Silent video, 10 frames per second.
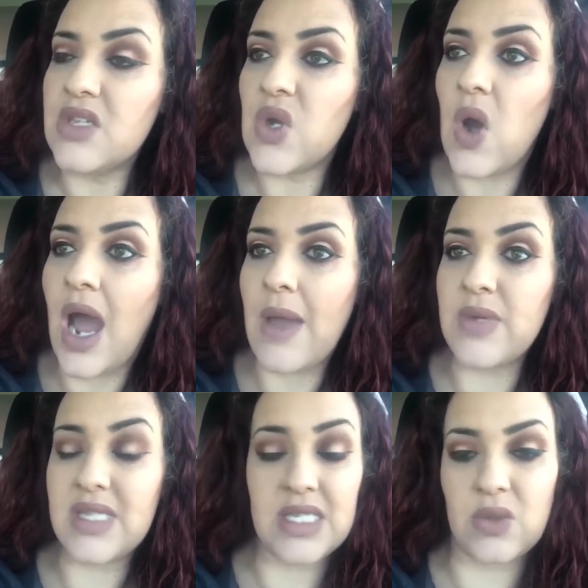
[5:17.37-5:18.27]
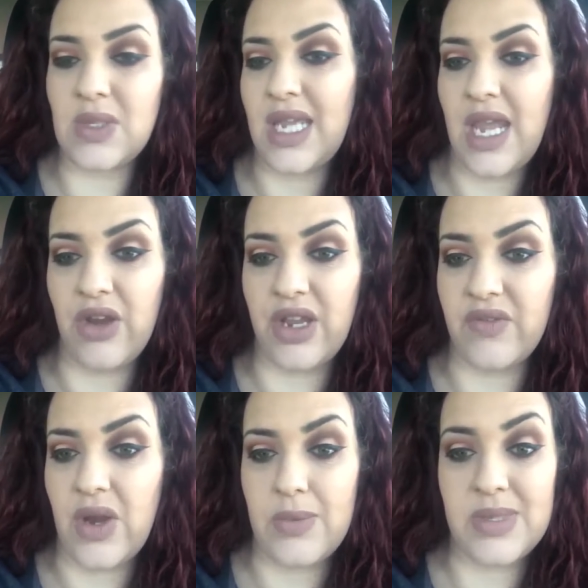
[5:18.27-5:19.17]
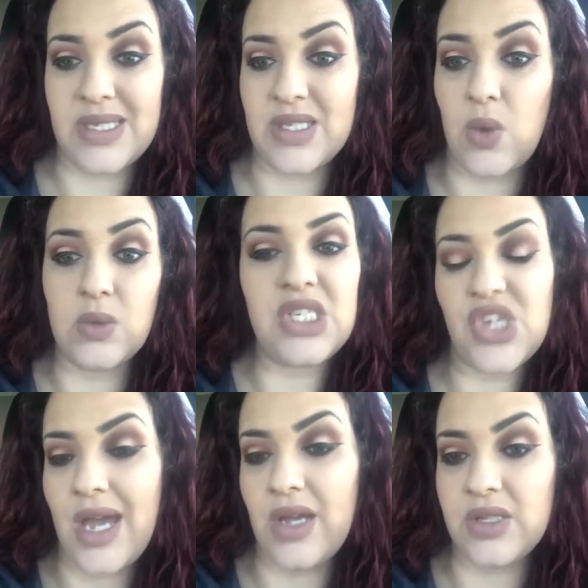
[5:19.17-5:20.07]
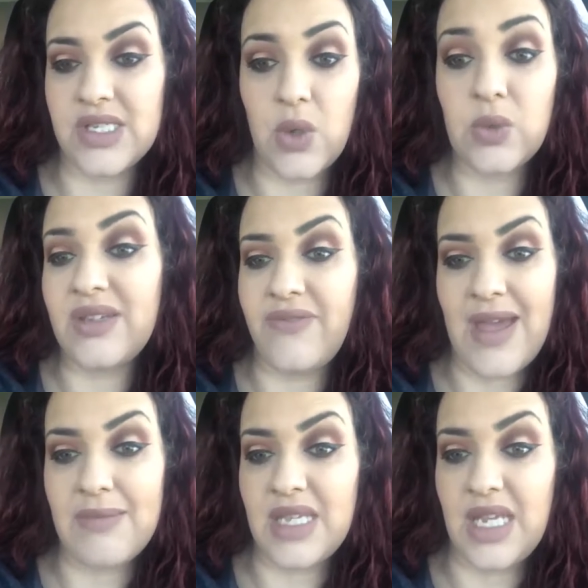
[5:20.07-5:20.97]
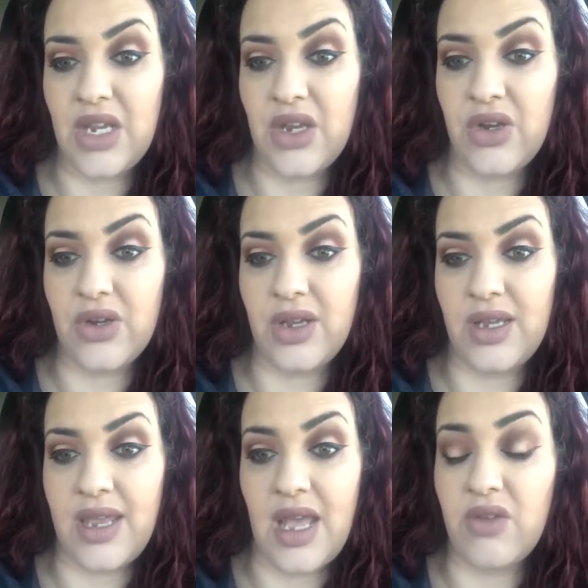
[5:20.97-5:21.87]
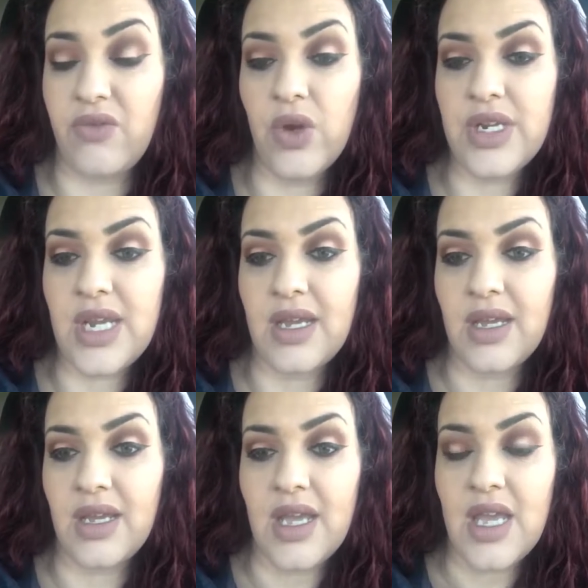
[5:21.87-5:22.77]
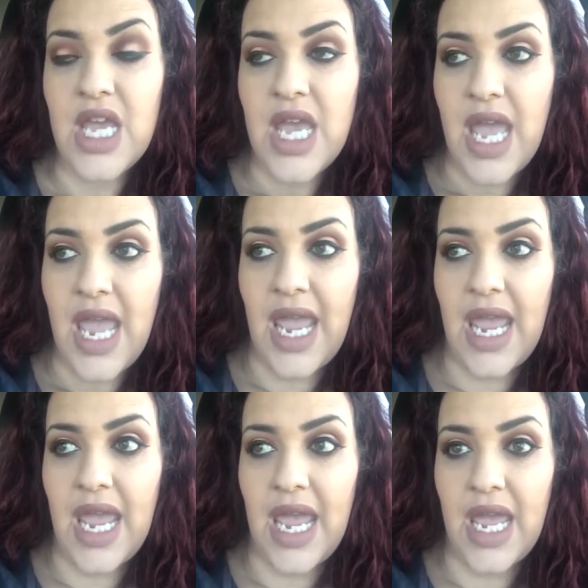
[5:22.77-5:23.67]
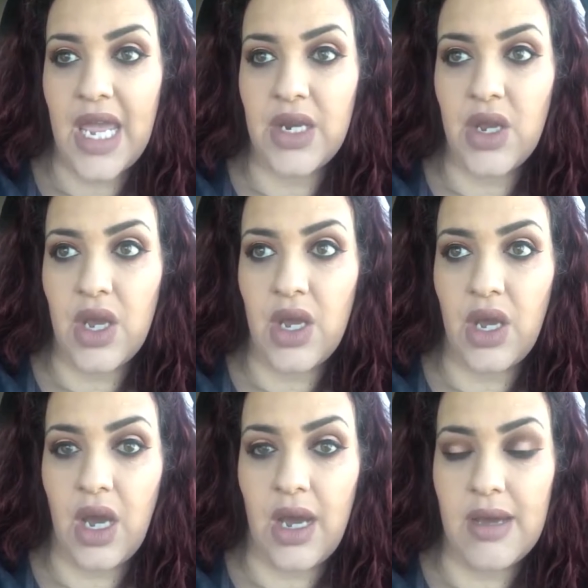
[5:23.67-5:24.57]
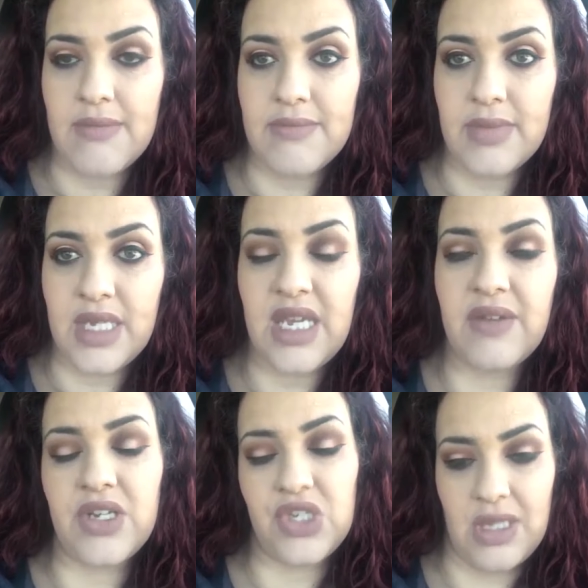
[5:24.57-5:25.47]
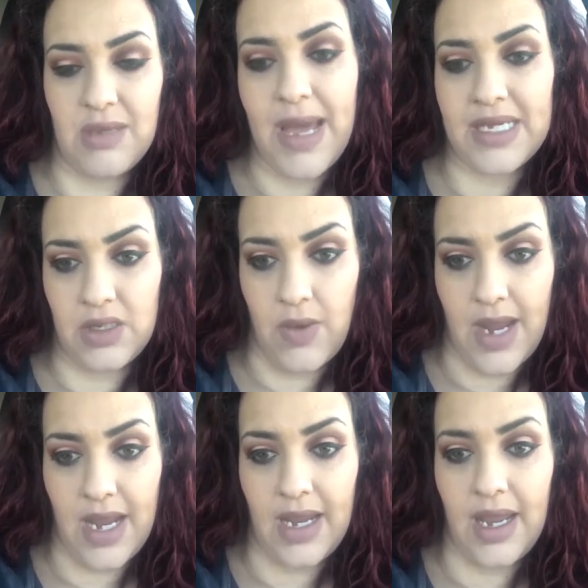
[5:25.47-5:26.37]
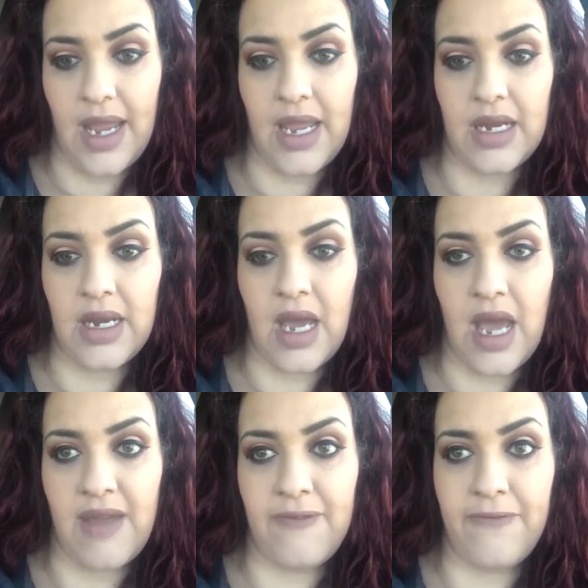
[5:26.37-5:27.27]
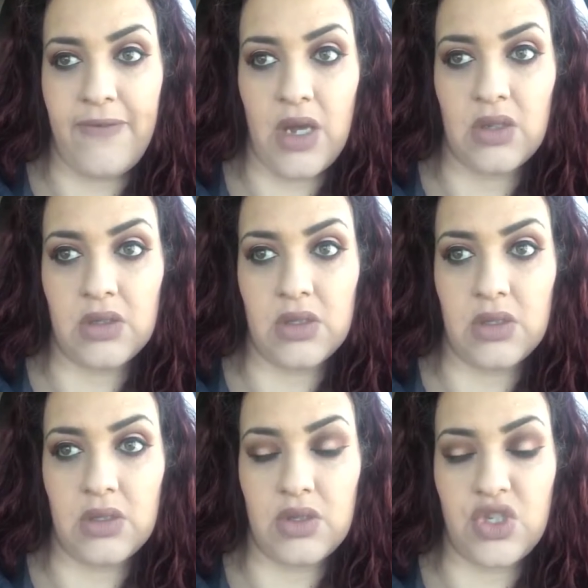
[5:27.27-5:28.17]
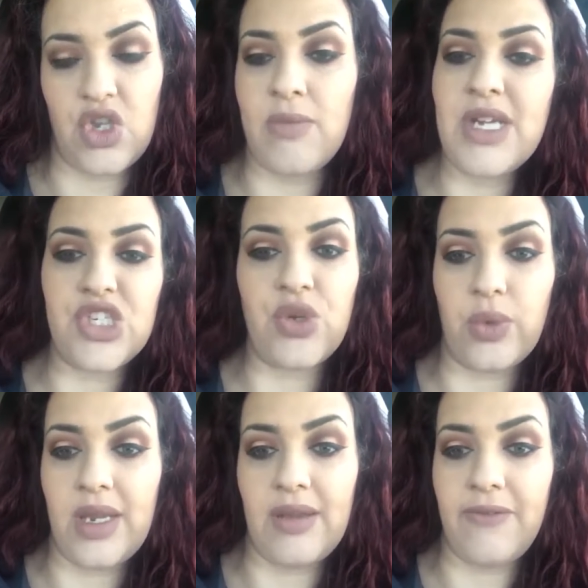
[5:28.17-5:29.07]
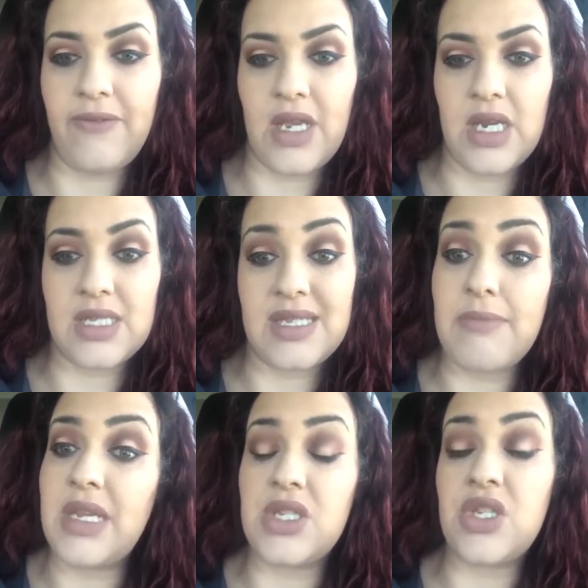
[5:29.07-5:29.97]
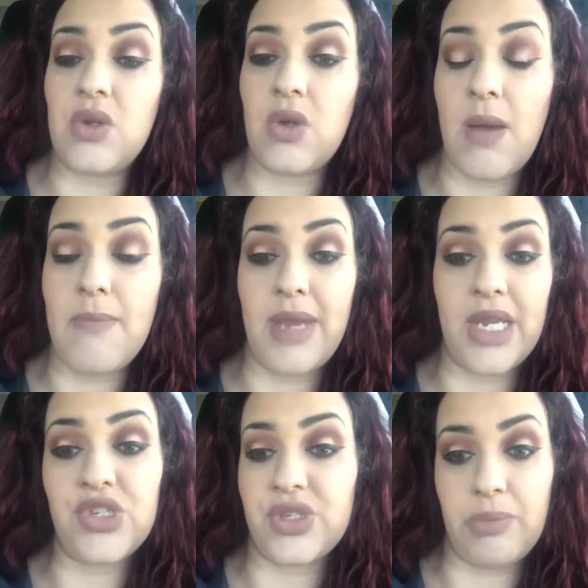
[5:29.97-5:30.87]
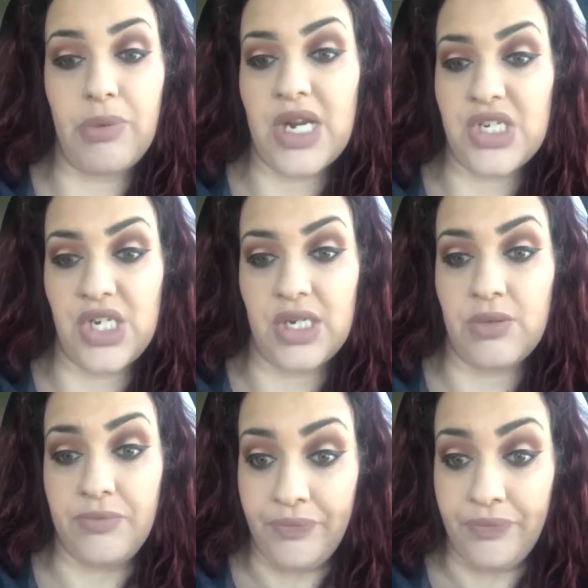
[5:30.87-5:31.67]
So I was his only caregiver. I was his only child, his only family here in California. Yeah. And he eventually passed away, and I felt so much grief, and it sent me into a major depression,